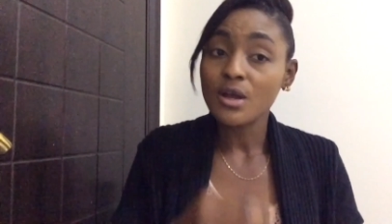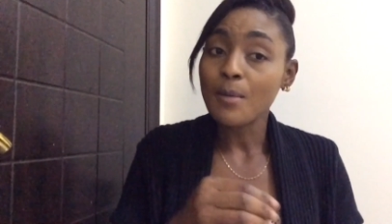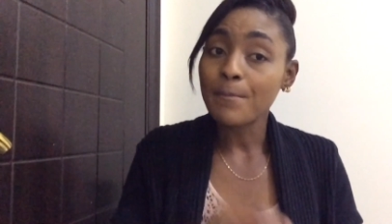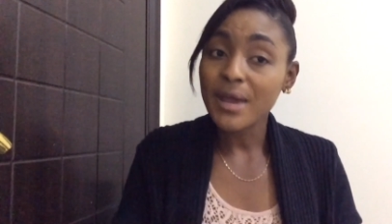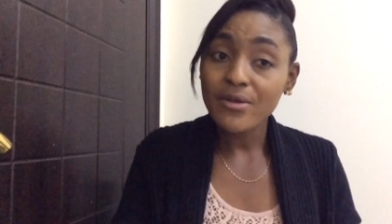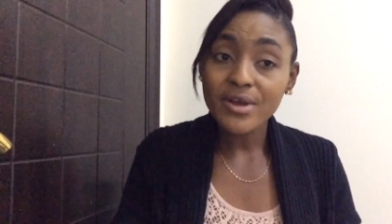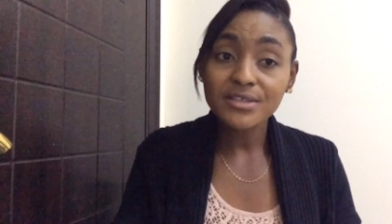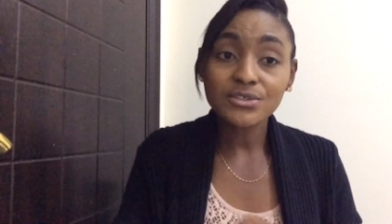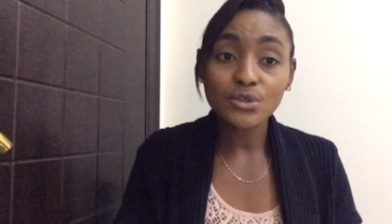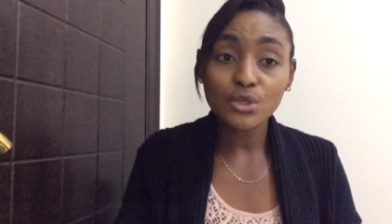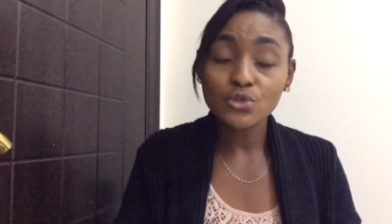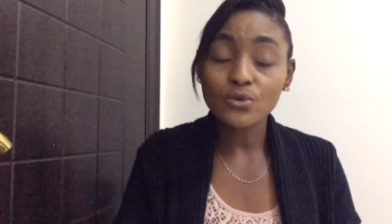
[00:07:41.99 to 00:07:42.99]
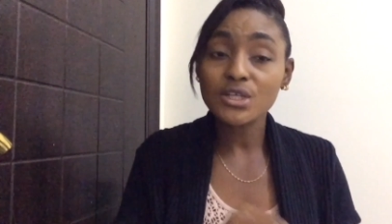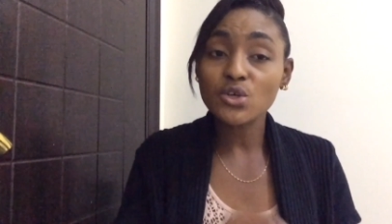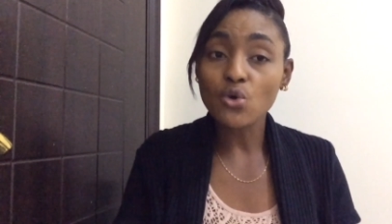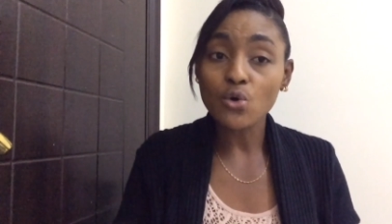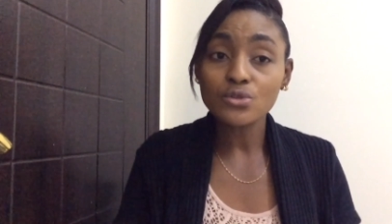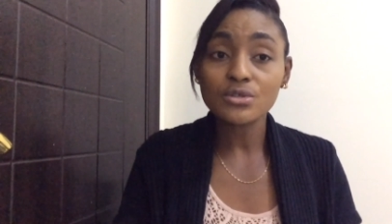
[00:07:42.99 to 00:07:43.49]
Parents usually
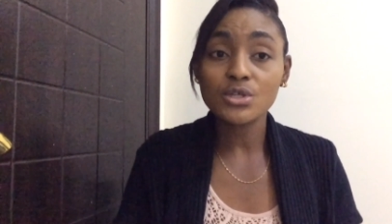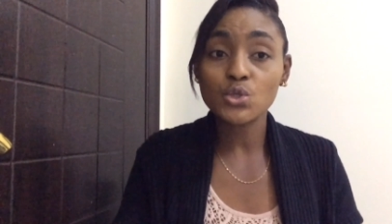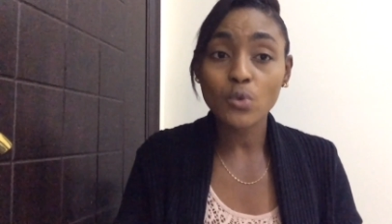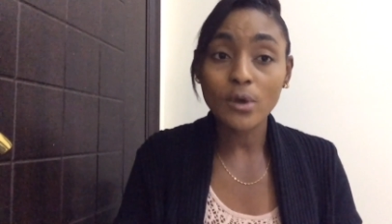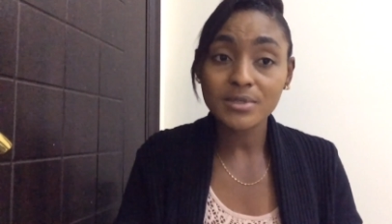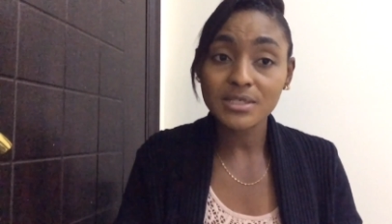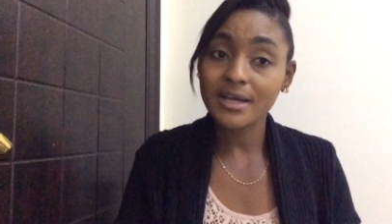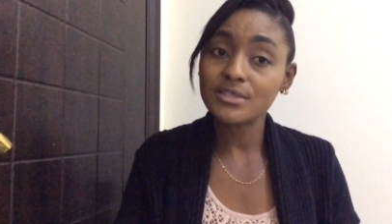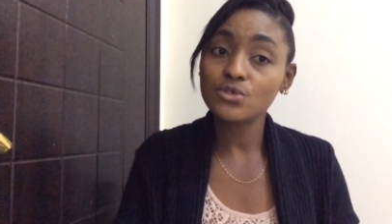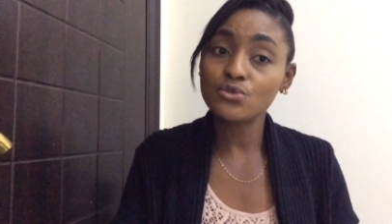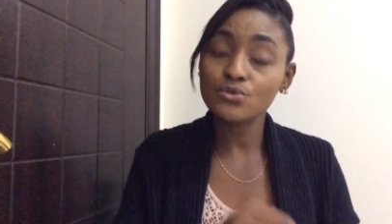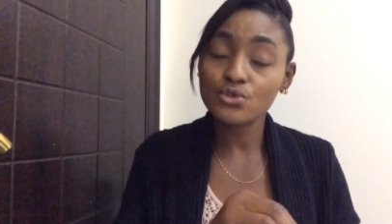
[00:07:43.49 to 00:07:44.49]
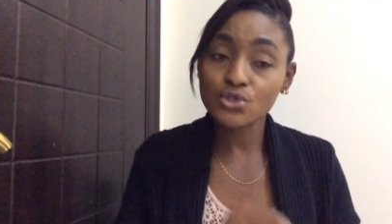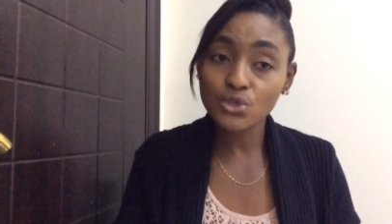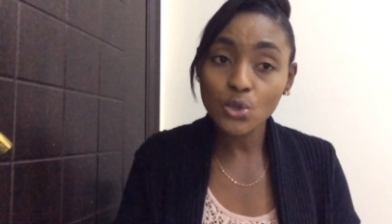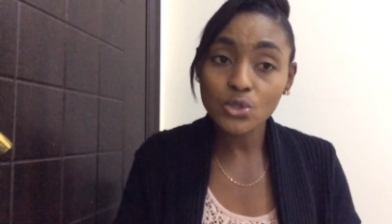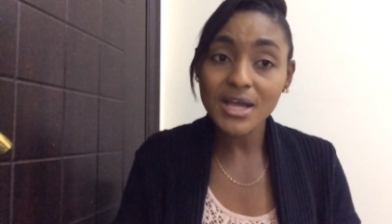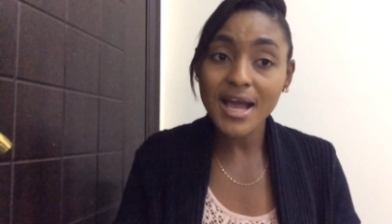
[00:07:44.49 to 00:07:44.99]
go to this website to
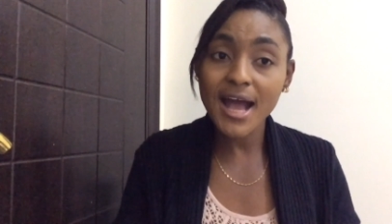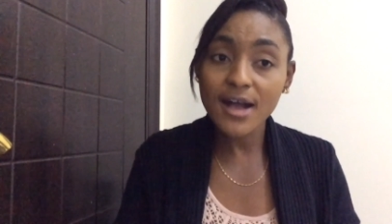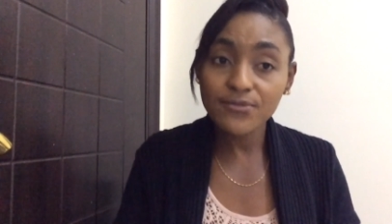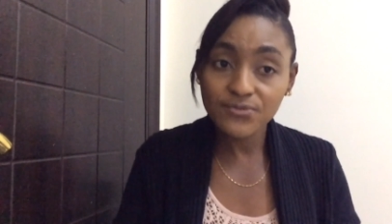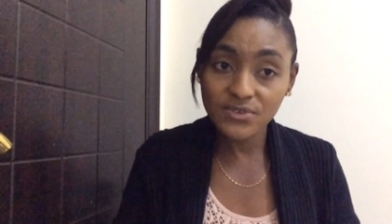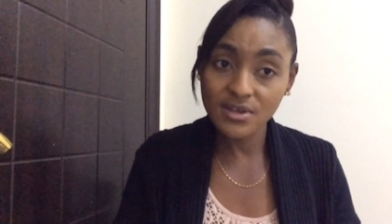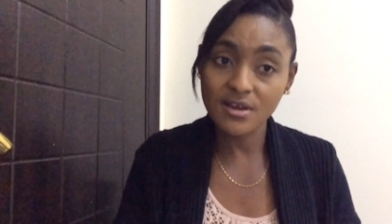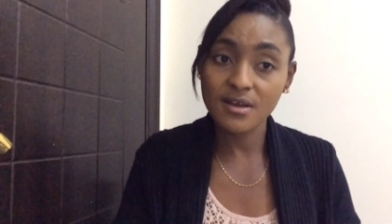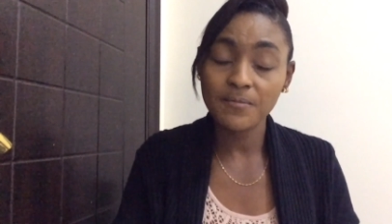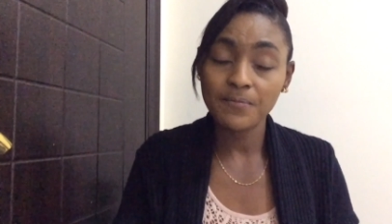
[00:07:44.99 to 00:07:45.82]
sort after